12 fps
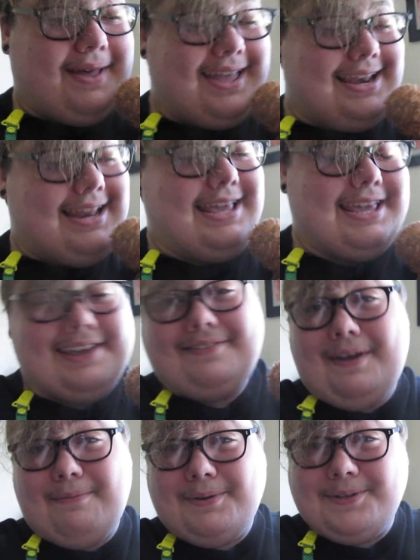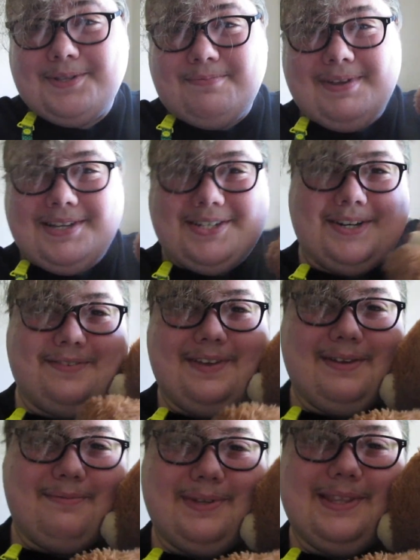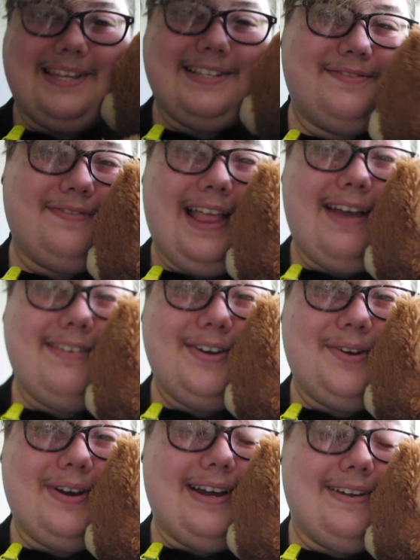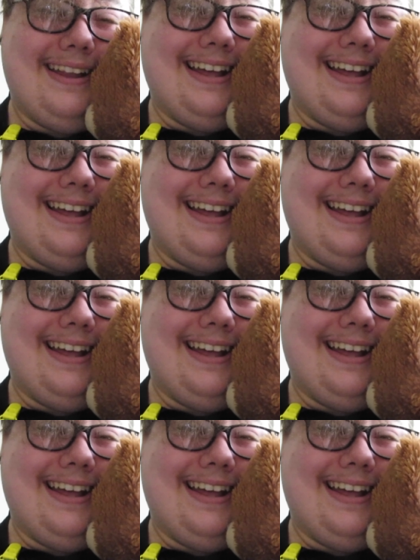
But if I post a picture of him with his flower crown